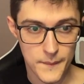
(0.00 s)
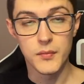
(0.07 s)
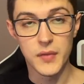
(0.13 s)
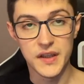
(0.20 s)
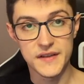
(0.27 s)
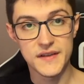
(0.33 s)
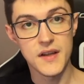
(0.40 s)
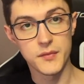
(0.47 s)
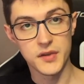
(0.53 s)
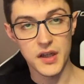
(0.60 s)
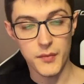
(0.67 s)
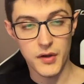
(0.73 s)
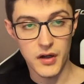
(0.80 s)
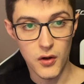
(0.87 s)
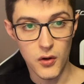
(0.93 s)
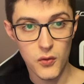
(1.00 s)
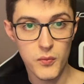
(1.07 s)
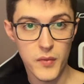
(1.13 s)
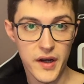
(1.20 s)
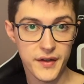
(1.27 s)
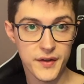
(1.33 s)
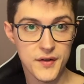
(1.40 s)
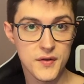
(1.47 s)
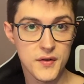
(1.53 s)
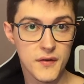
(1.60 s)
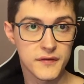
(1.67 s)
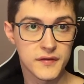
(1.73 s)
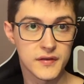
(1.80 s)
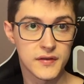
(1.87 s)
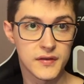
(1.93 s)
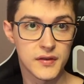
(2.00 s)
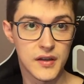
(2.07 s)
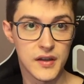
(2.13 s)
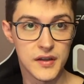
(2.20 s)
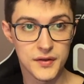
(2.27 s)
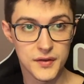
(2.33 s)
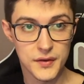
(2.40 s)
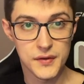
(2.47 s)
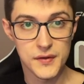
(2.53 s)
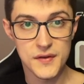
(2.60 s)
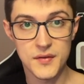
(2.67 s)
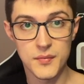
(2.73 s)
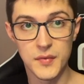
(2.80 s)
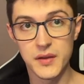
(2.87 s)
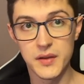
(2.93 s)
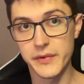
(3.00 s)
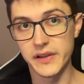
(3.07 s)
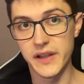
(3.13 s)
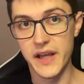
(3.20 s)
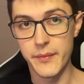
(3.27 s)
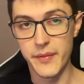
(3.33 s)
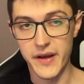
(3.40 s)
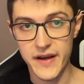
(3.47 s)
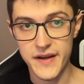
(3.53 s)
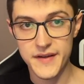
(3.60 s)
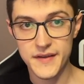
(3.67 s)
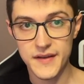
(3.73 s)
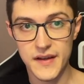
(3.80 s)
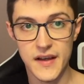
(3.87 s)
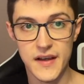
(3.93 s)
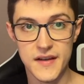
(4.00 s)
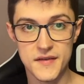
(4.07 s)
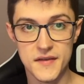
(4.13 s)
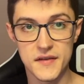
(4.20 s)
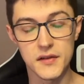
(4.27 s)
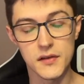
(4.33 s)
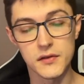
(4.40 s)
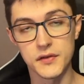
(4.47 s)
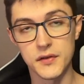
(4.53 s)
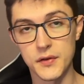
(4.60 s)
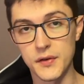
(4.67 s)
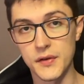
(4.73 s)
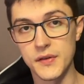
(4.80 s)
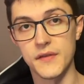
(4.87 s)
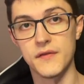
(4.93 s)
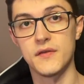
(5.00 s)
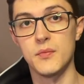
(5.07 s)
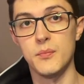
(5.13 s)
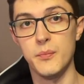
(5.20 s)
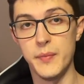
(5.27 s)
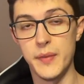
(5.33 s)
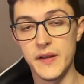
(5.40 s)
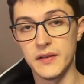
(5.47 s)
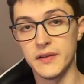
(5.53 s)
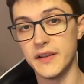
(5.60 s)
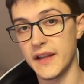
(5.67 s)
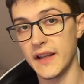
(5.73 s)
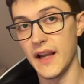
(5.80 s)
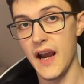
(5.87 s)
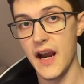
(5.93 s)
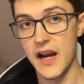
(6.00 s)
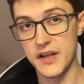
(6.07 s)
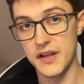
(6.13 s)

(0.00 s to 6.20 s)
But some time ago, Microsoft introduced minimal APIs as an alternative to building